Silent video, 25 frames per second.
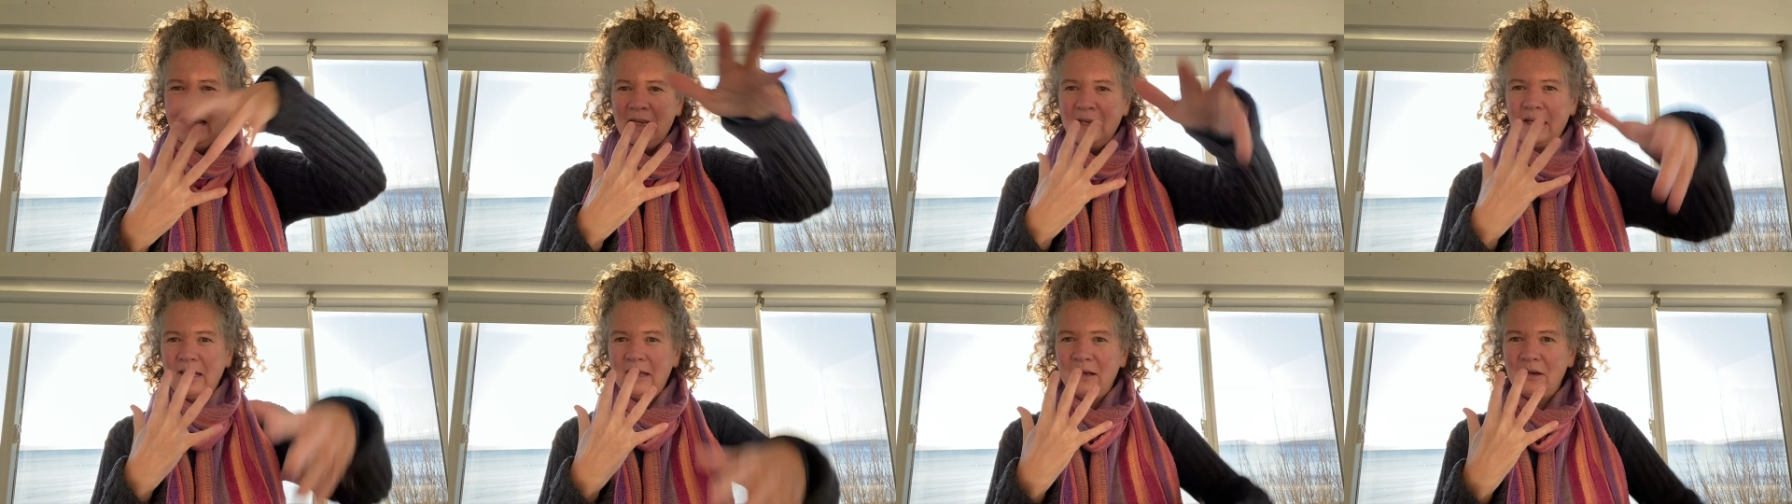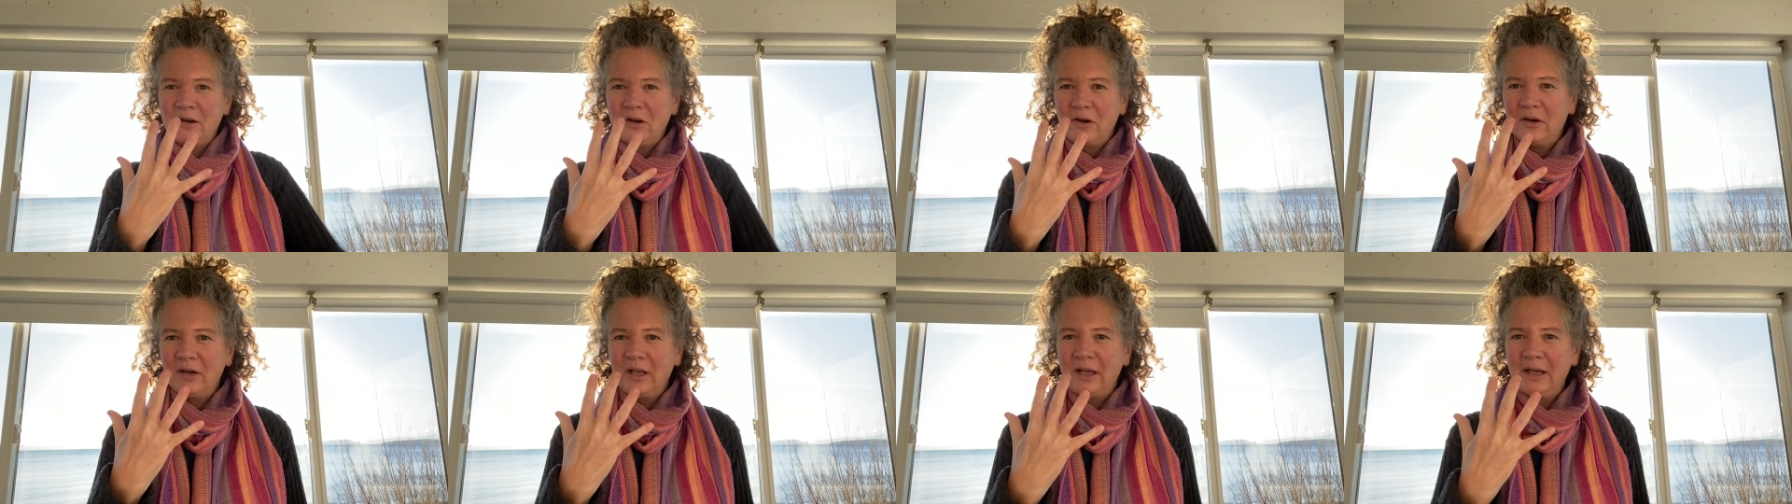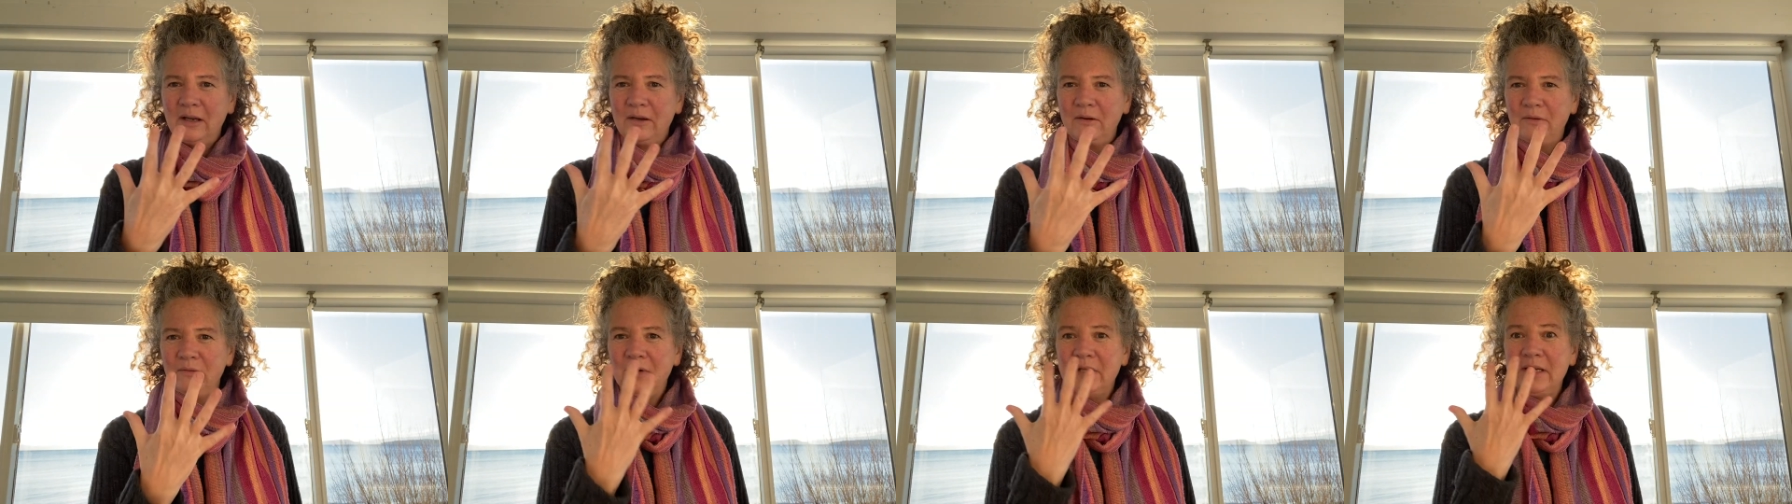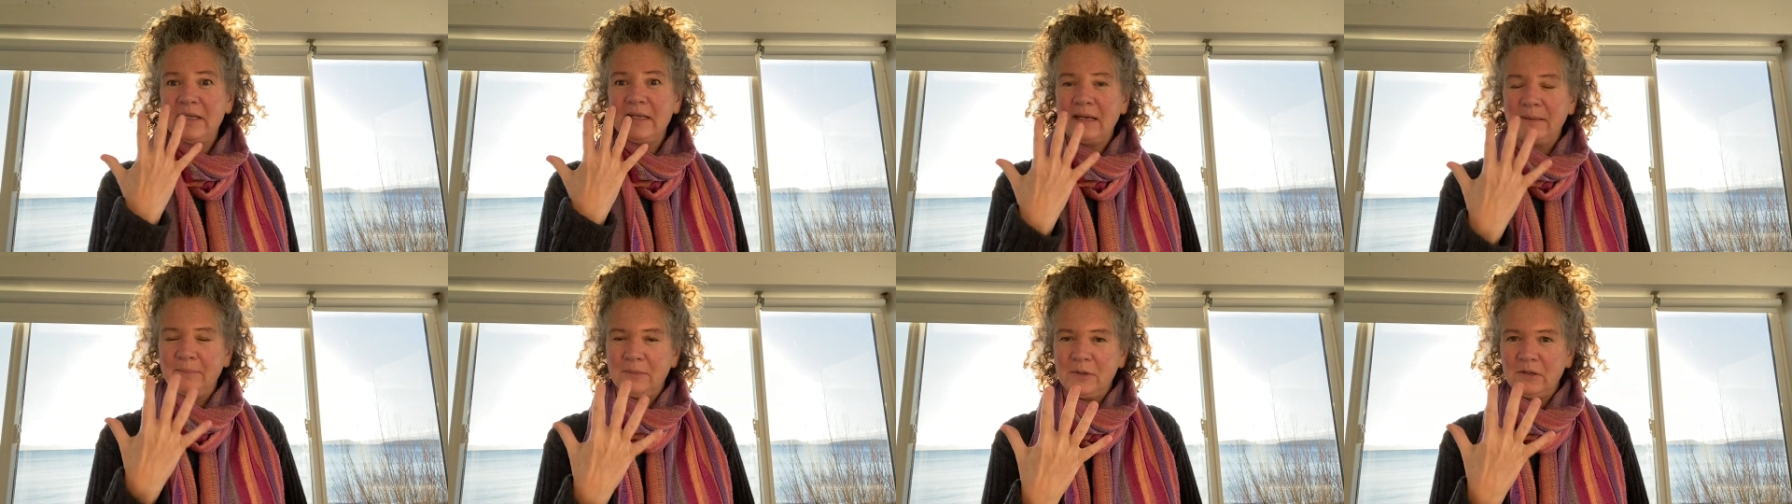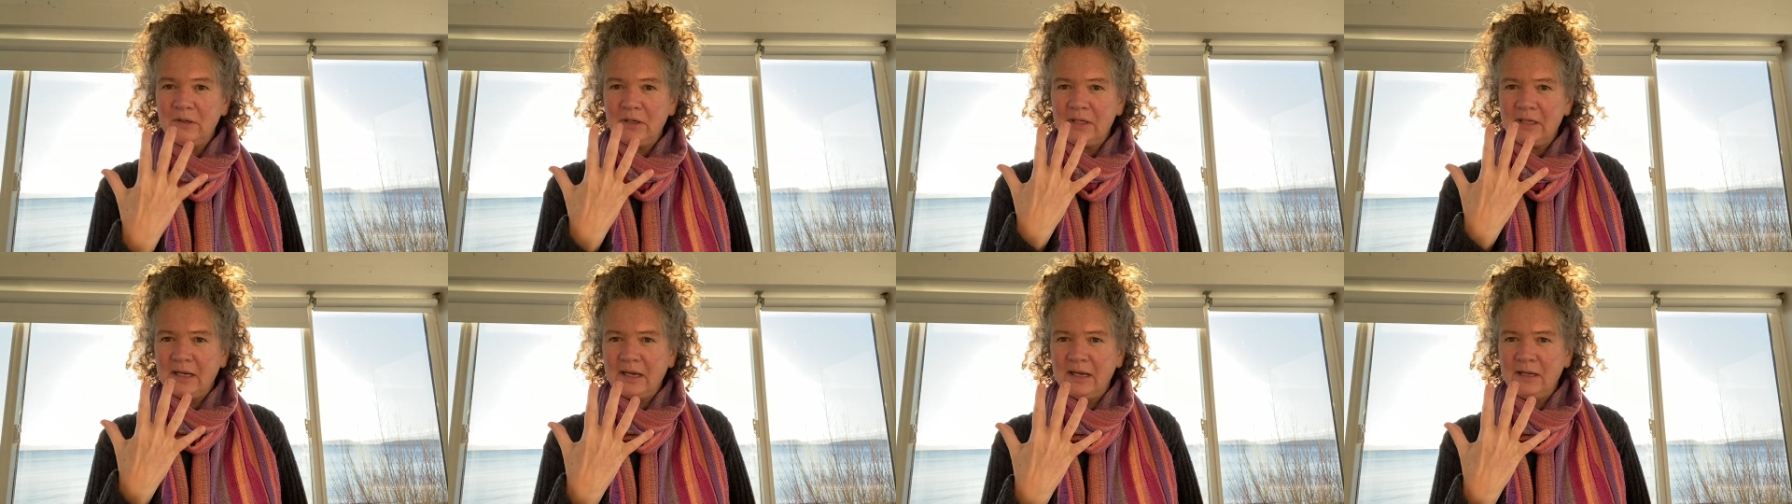in our like receptor
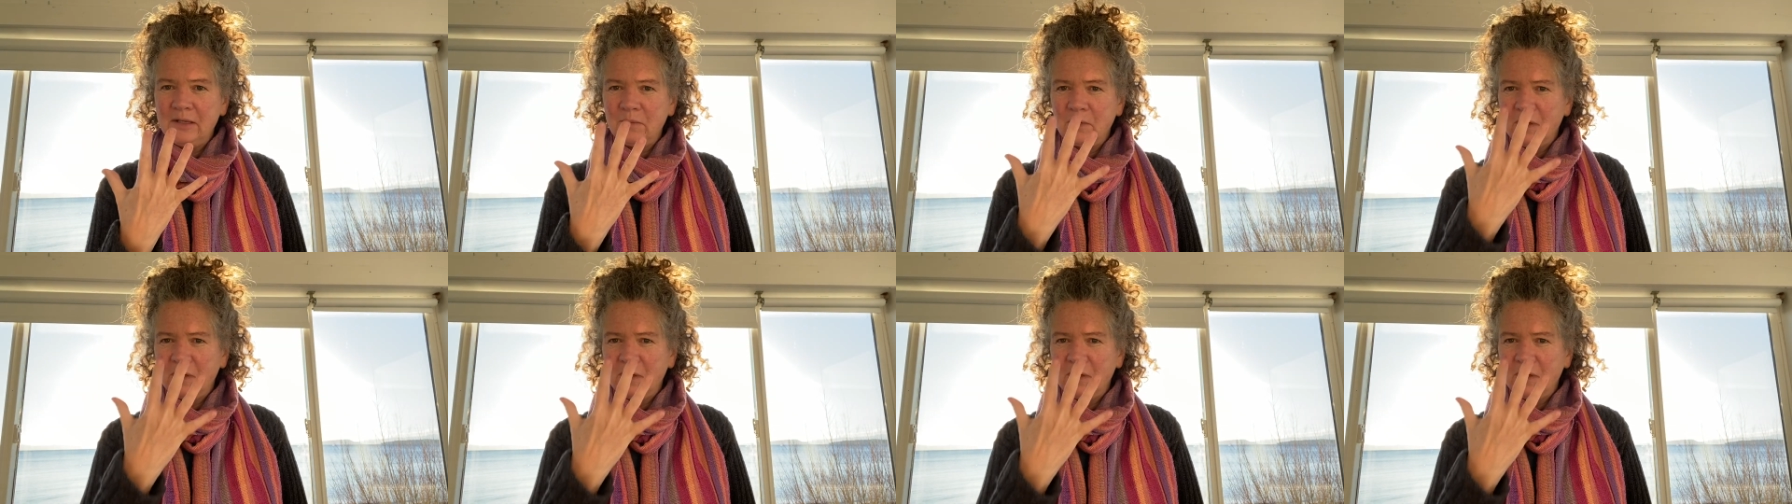sites.